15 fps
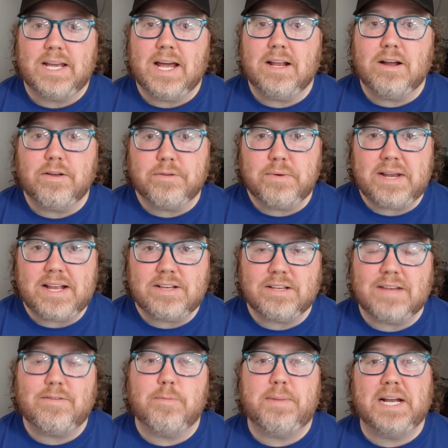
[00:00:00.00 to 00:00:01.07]
You gotta go through each
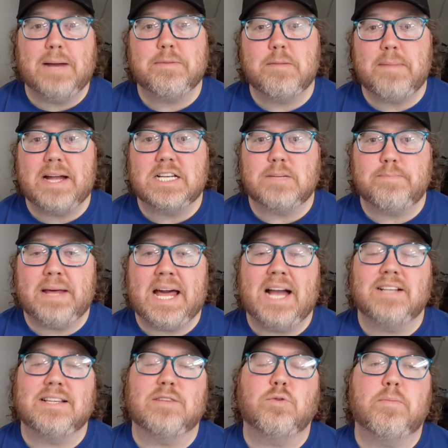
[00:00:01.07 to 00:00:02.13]
level, pick up the magic
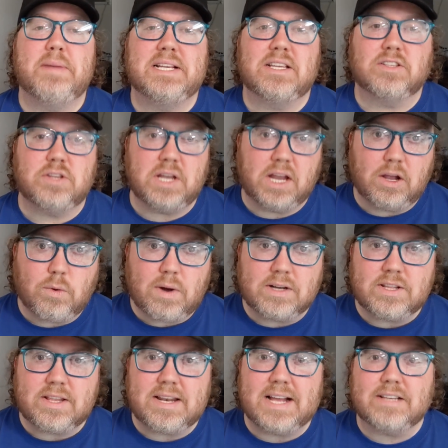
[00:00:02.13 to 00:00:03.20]
bags. That's what makes it so you can go
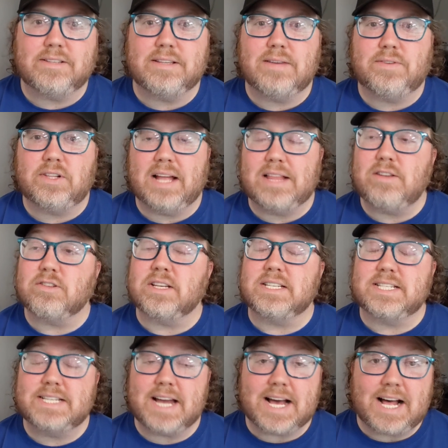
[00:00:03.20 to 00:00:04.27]
on to the next level, and there's a
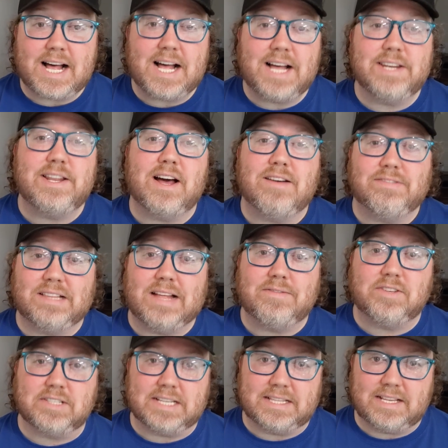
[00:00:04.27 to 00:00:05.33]
ton of
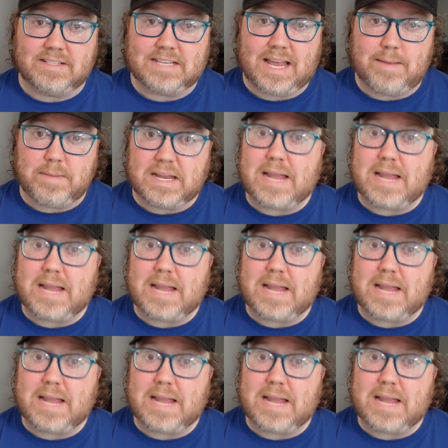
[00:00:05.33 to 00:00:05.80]
levels in this game.